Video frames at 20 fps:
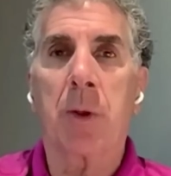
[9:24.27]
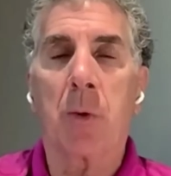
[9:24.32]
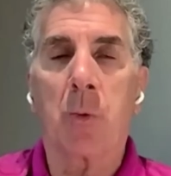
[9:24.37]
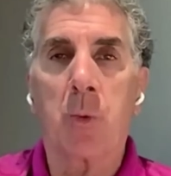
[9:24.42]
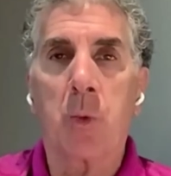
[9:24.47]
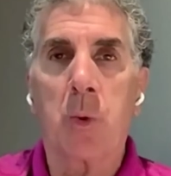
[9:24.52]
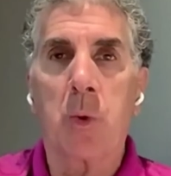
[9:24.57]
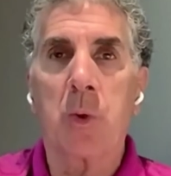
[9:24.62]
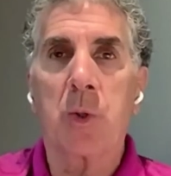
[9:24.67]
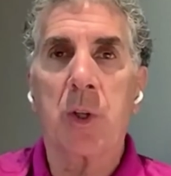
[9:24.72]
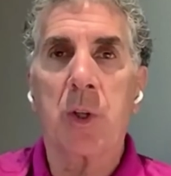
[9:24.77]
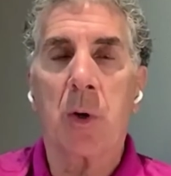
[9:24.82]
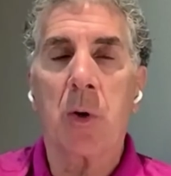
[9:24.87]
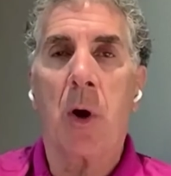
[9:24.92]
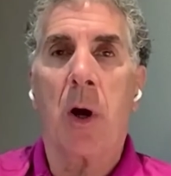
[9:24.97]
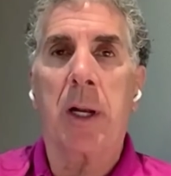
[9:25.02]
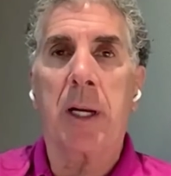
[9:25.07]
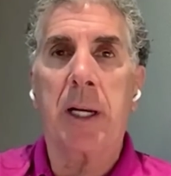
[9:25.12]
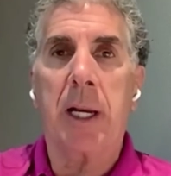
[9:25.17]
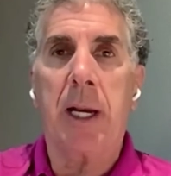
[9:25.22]
And when the
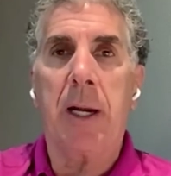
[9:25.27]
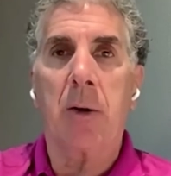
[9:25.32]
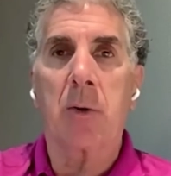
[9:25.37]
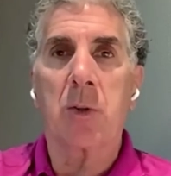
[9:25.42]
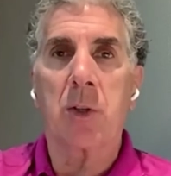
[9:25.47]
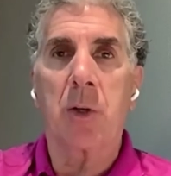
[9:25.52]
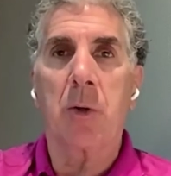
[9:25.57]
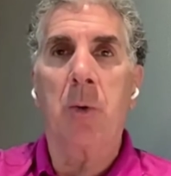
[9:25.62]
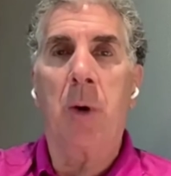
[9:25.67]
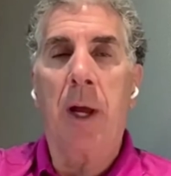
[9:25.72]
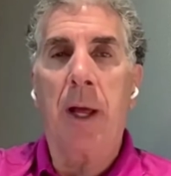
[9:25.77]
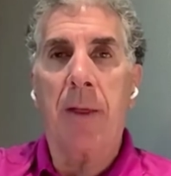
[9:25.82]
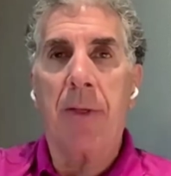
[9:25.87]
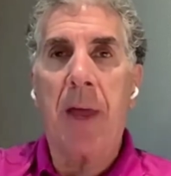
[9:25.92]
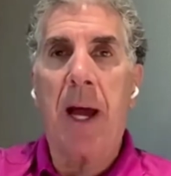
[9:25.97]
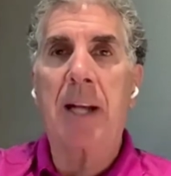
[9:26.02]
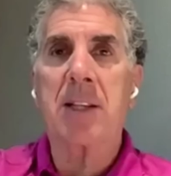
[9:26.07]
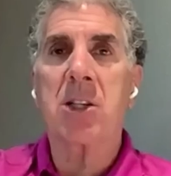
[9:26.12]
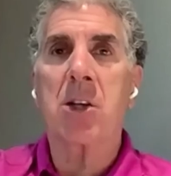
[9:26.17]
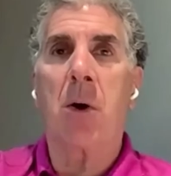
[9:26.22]
rules are not adhered to,
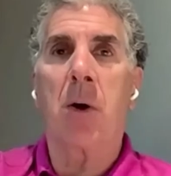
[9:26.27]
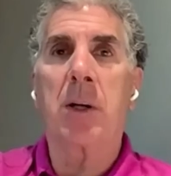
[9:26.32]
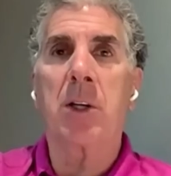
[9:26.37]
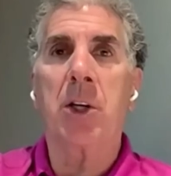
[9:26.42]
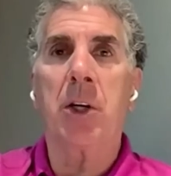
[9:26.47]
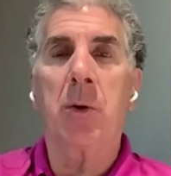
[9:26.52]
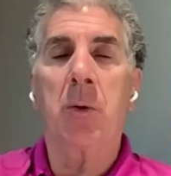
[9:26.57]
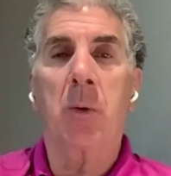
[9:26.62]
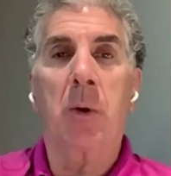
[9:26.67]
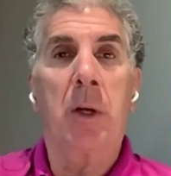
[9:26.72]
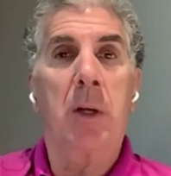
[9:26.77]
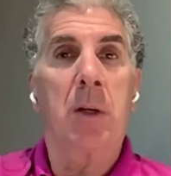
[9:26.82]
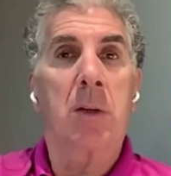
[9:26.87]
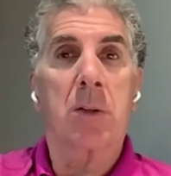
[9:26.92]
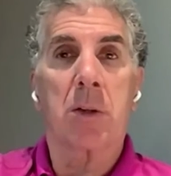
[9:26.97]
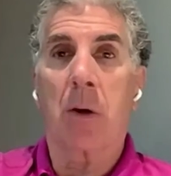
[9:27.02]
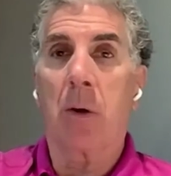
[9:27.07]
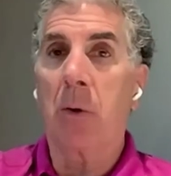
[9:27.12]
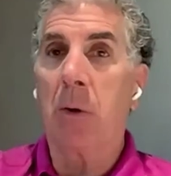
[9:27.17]
that's on you.